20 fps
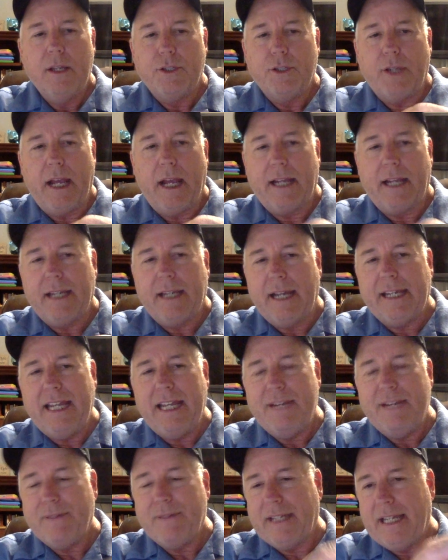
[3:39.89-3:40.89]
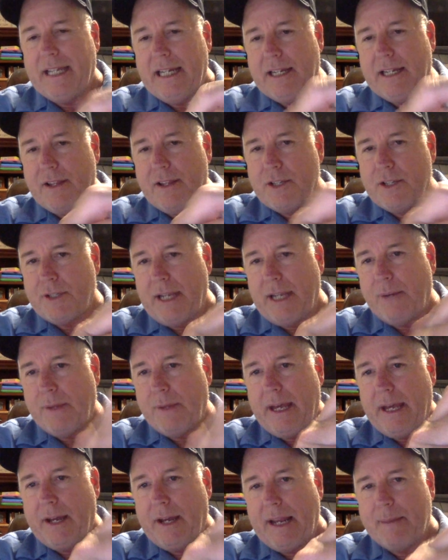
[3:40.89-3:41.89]
See, I can't even get into this thing
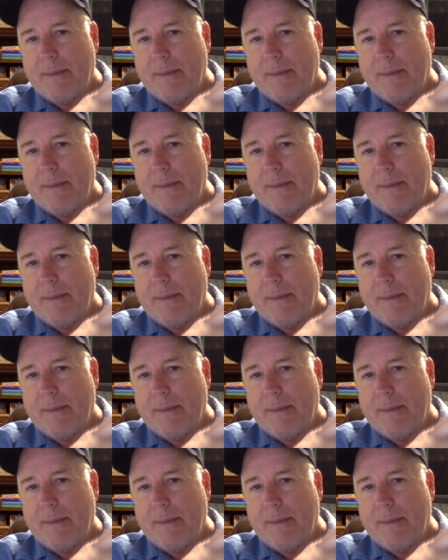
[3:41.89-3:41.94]
without